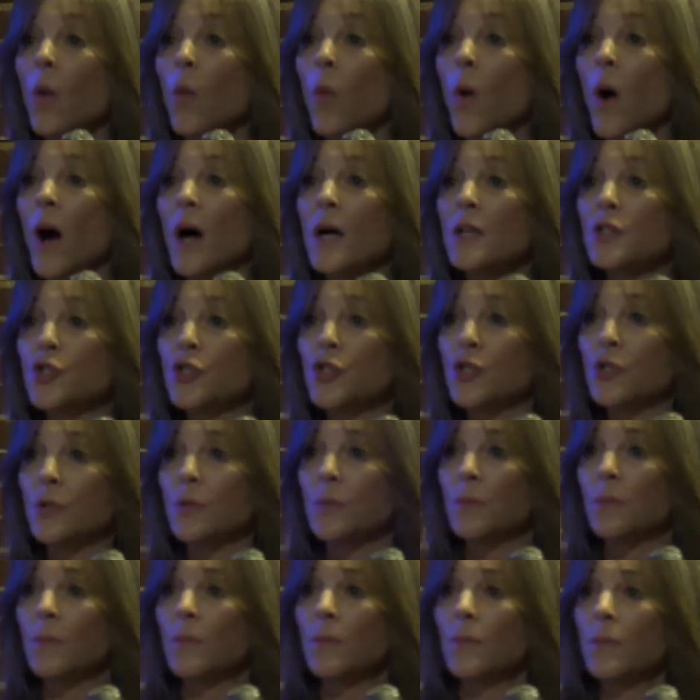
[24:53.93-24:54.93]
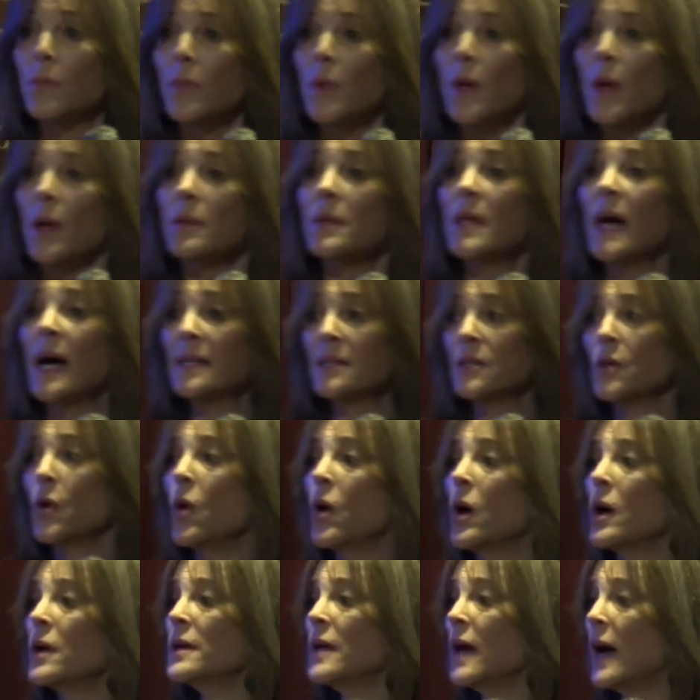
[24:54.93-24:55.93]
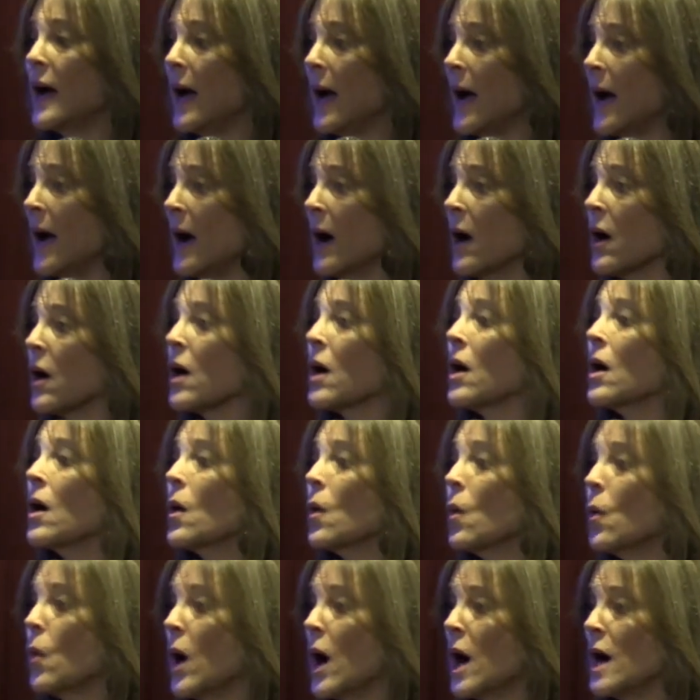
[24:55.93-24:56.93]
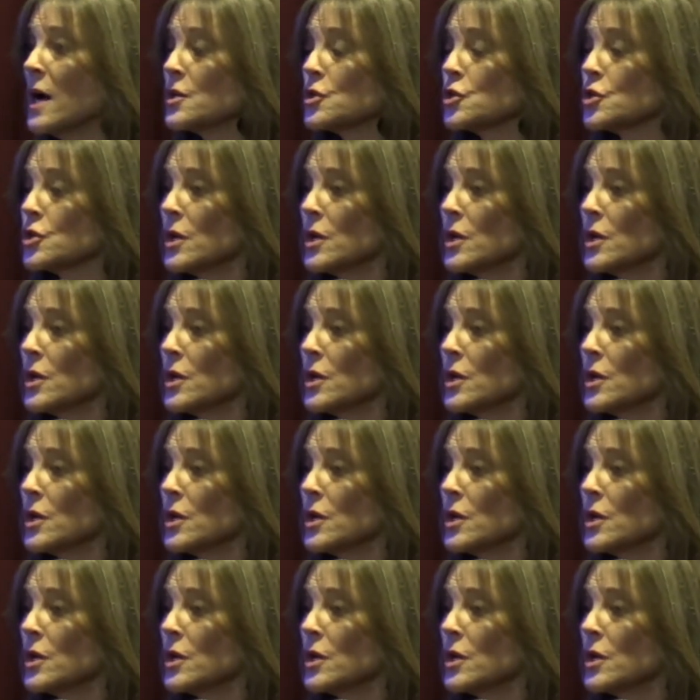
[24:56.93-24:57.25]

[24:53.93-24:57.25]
watch. That's on our watch.